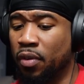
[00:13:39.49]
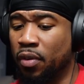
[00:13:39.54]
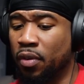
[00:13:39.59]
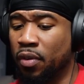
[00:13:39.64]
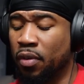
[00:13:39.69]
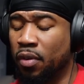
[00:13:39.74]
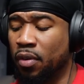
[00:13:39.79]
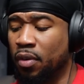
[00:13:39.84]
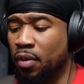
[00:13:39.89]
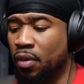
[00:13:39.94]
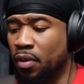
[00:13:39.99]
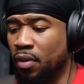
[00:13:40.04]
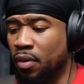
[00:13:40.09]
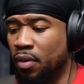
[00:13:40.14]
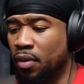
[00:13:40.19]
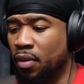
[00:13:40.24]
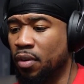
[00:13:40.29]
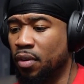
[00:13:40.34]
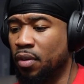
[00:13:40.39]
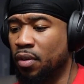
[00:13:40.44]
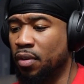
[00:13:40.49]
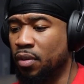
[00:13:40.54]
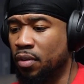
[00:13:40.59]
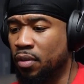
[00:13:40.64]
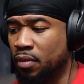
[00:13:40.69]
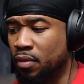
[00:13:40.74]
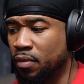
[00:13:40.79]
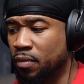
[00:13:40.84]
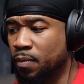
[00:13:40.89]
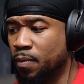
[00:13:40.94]
Like I needed
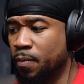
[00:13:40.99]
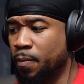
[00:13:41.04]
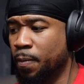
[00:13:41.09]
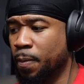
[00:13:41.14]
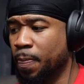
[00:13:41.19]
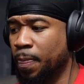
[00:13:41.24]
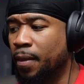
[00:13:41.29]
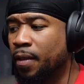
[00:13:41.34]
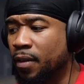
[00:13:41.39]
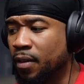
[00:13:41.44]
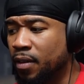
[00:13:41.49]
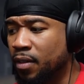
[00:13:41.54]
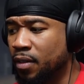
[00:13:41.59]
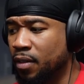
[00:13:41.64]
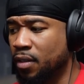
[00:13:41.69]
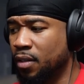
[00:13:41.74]
approval from you or something.